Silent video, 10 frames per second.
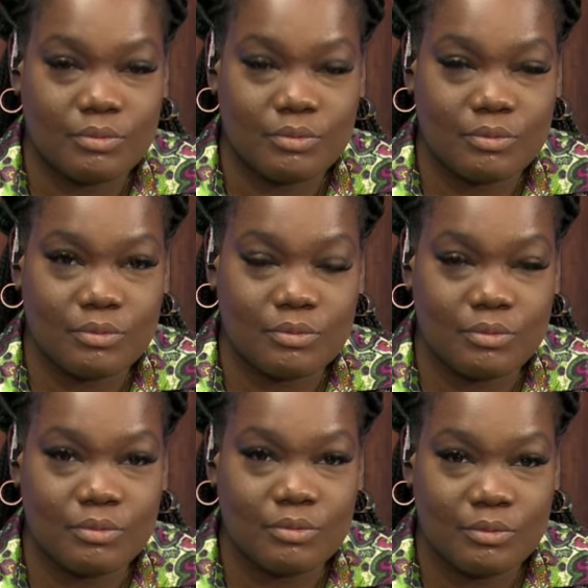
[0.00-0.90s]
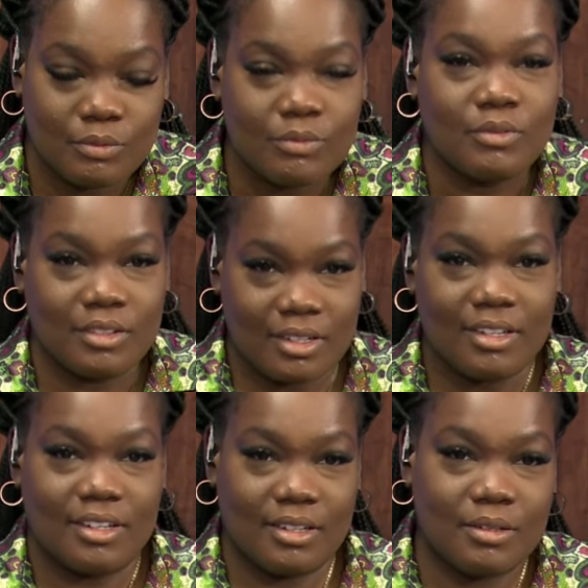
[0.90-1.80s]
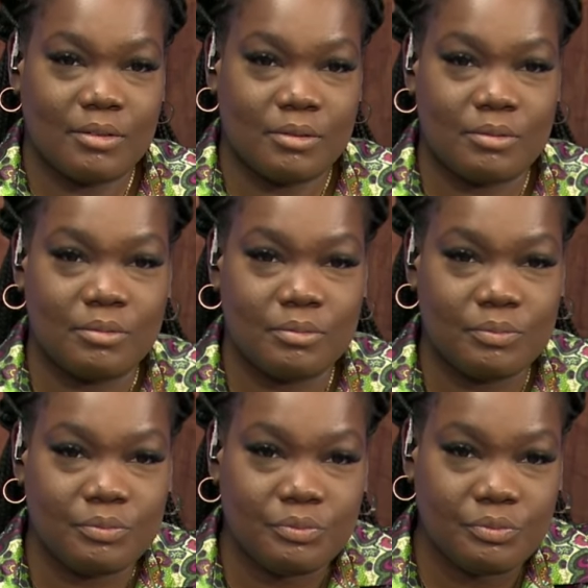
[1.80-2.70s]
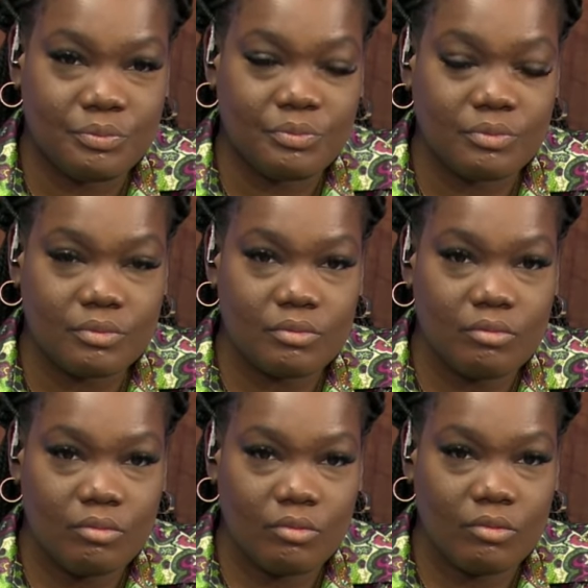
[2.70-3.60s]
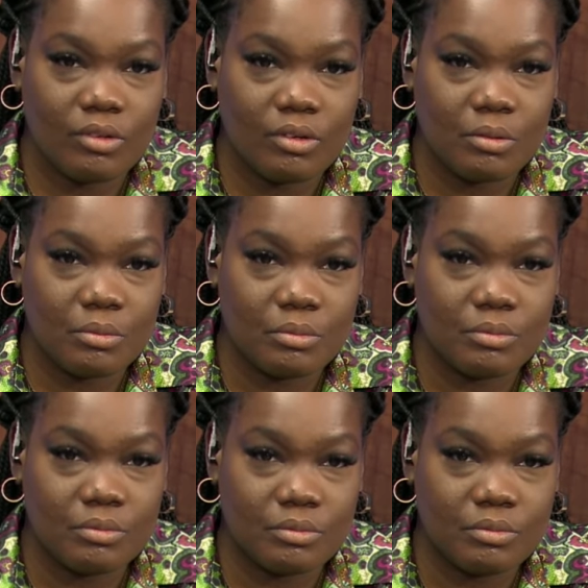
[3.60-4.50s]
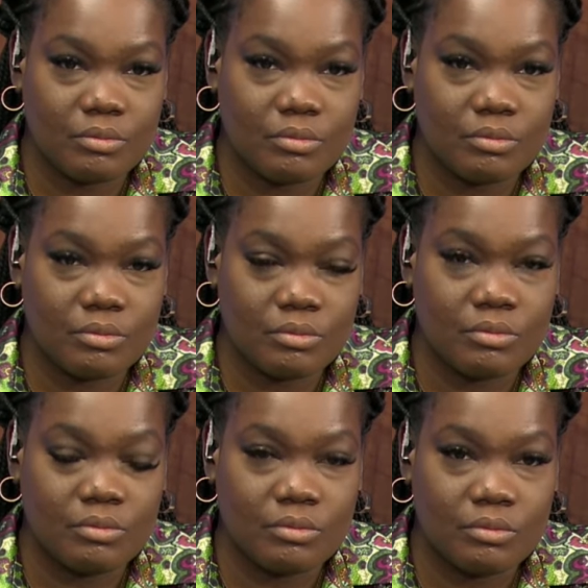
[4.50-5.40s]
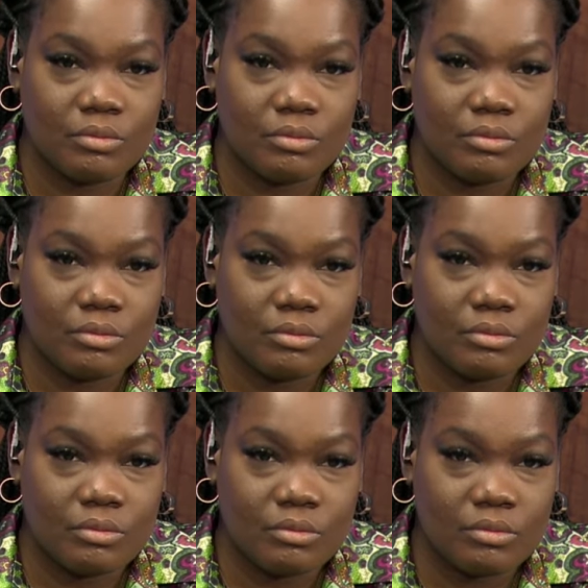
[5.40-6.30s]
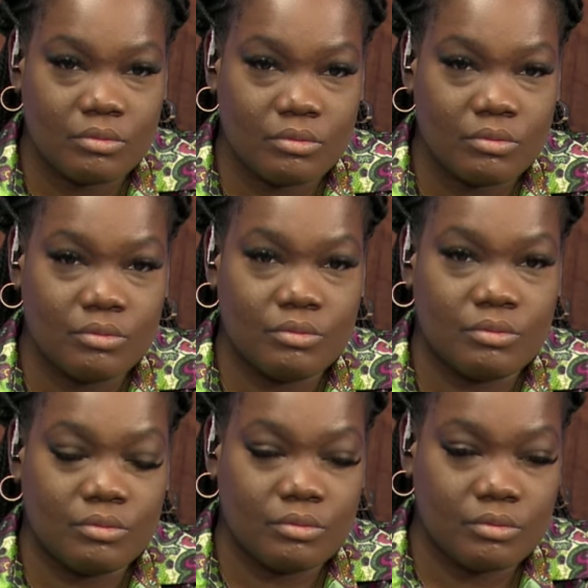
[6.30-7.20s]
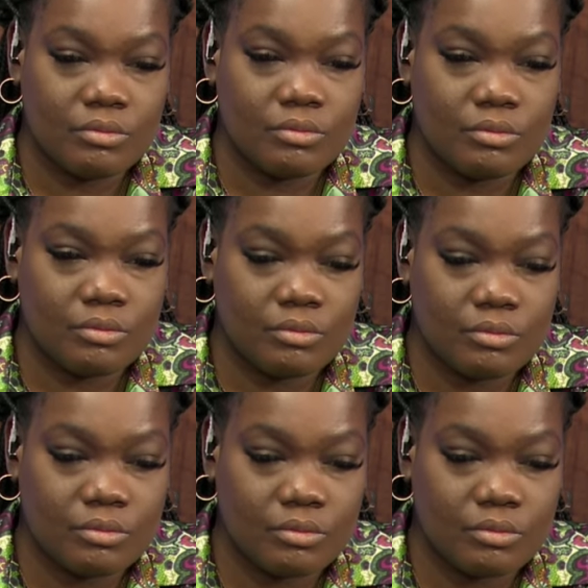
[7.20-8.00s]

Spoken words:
(silent)